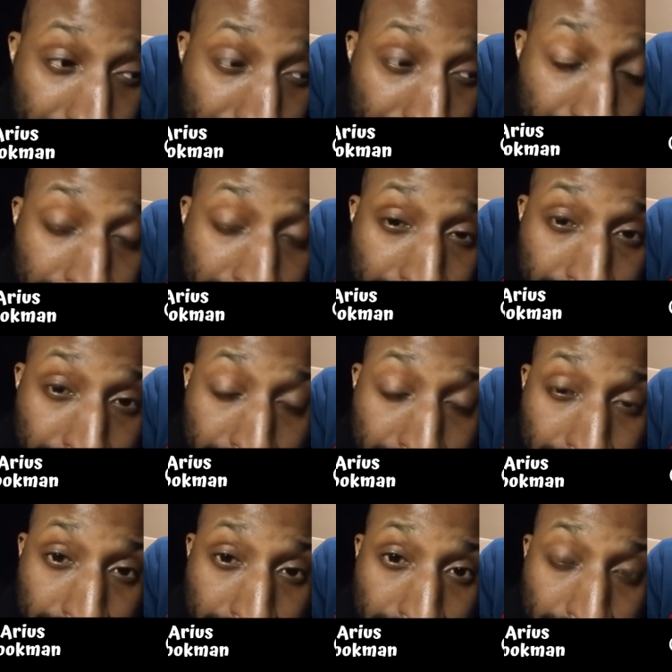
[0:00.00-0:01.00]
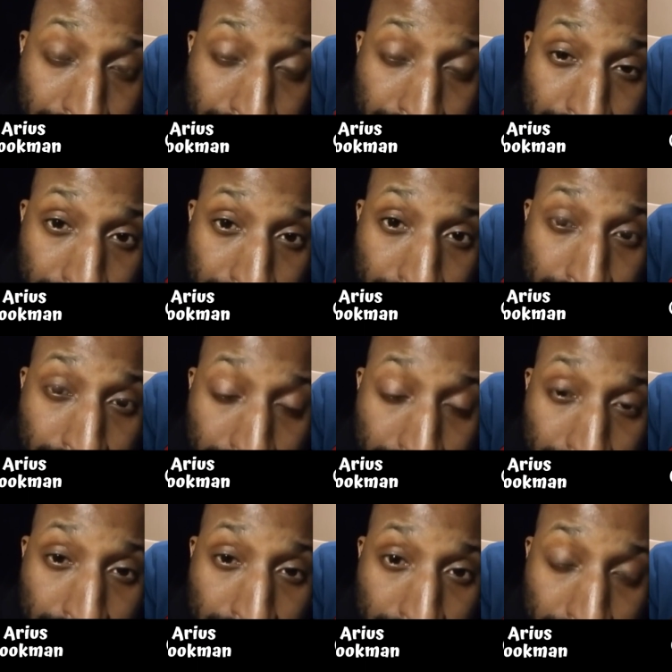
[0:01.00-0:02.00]

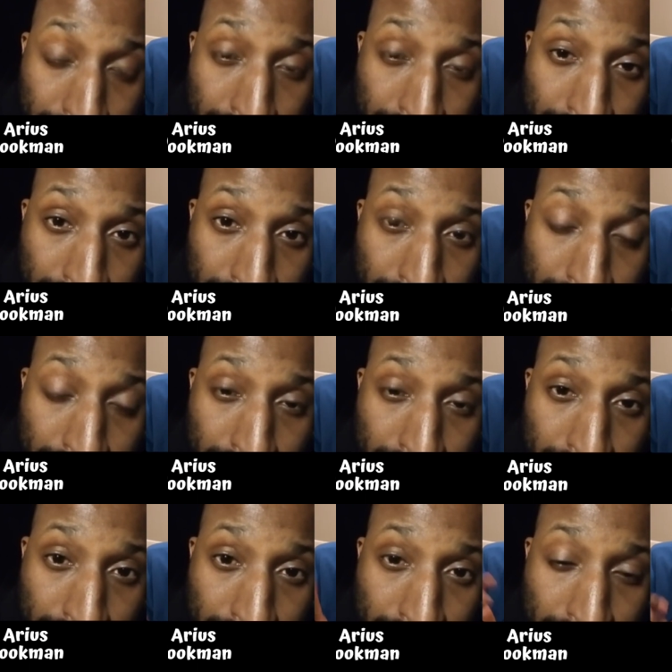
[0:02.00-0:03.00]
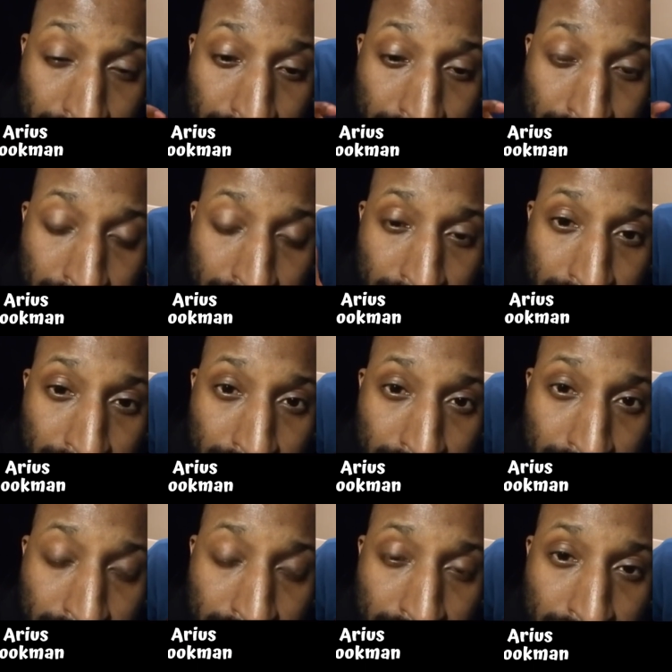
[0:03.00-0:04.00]

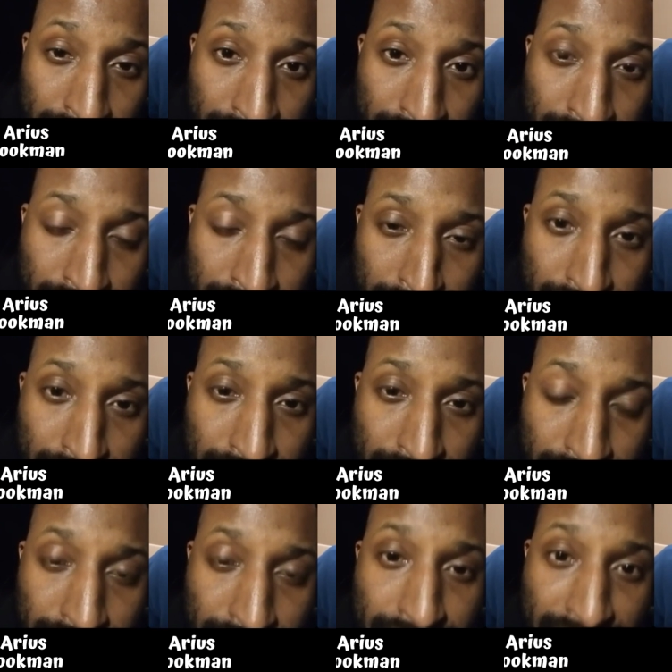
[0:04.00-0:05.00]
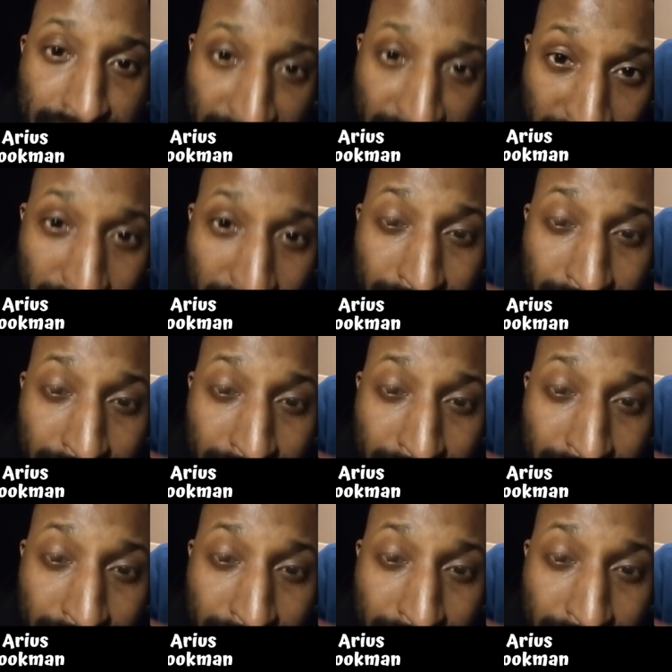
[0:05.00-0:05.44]
[no speech]